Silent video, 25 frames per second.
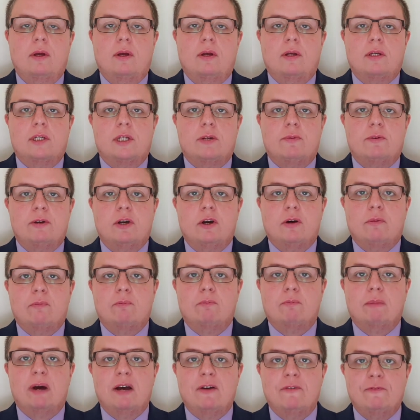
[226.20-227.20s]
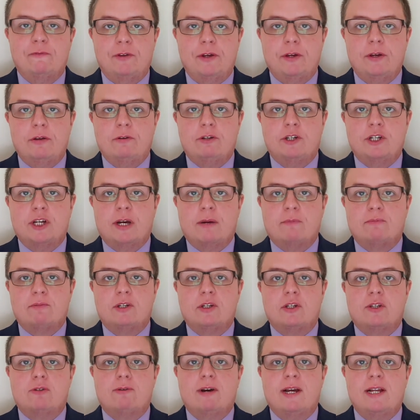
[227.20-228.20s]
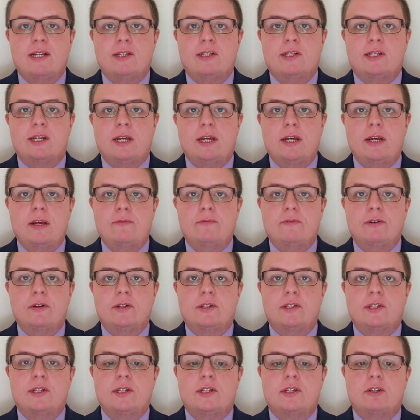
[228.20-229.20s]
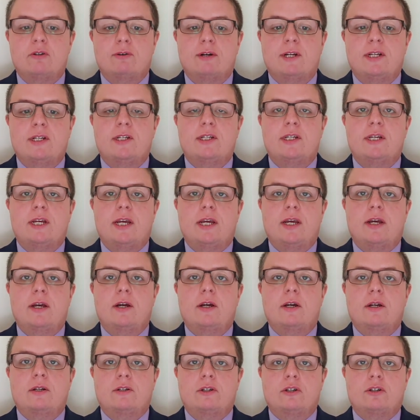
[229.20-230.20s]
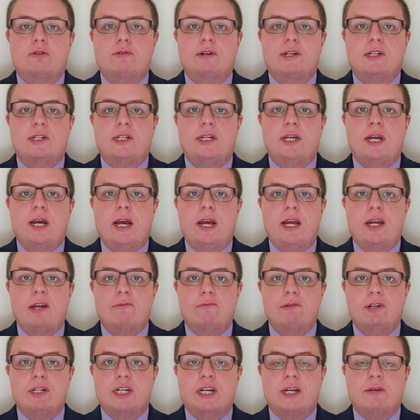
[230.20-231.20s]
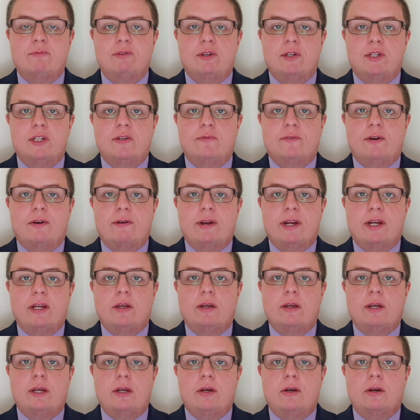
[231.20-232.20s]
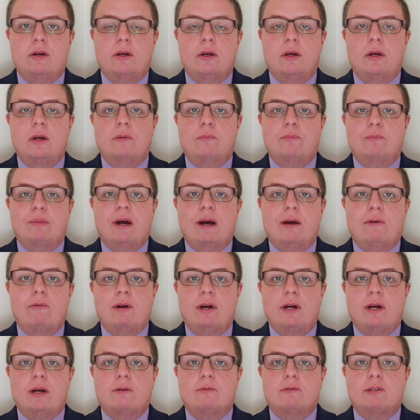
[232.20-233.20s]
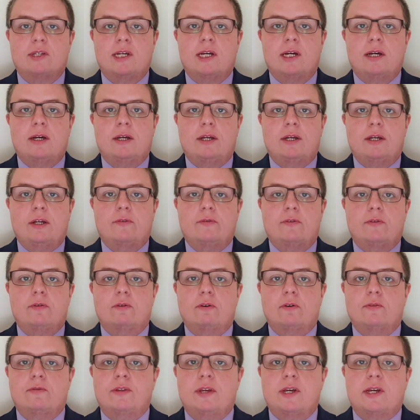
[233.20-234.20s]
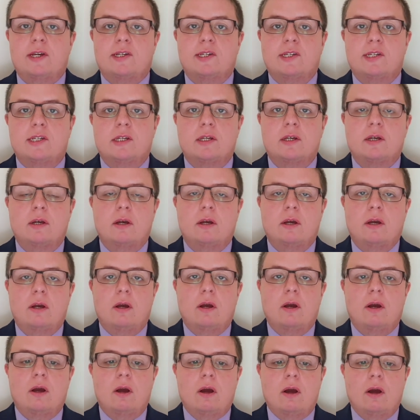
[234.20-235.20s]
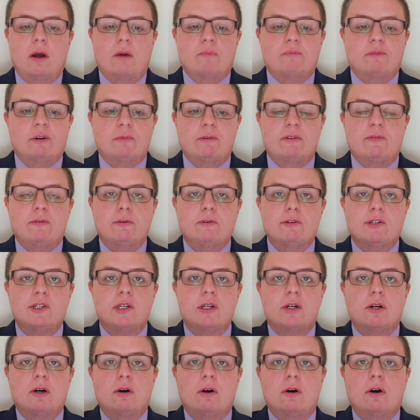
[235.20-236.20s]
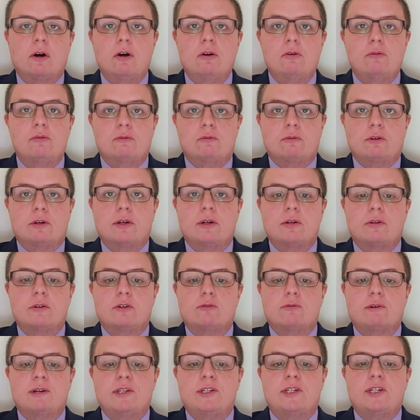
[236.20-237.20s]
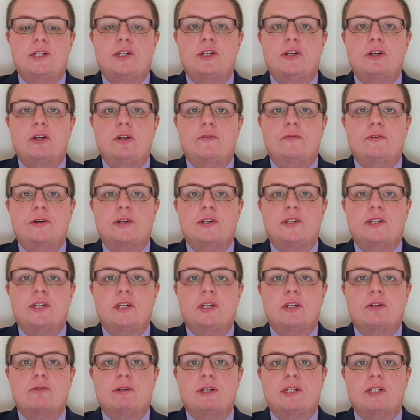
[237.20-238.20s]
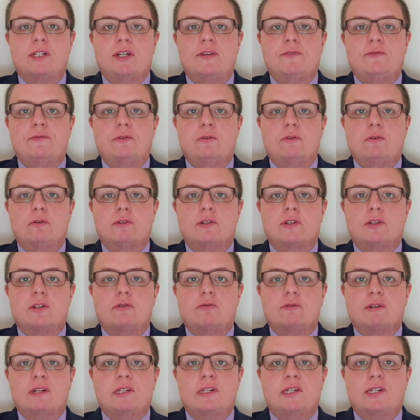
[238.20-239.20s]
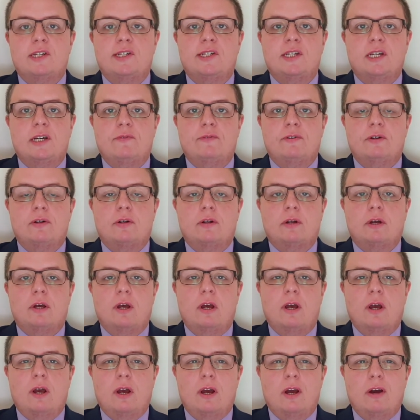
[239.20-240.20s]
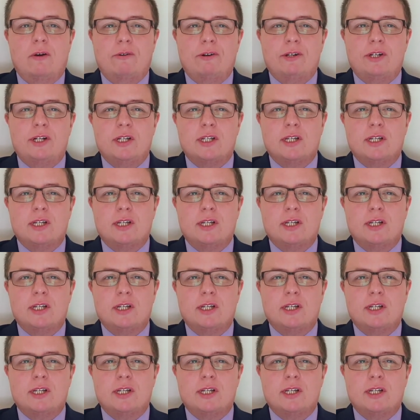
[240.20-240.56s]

So we've got Matthew chapter 20, verses 20 to 28, which gives us a very clear parallel telling of all of this. But we've also got Luke 22, verses 24 to 27, which is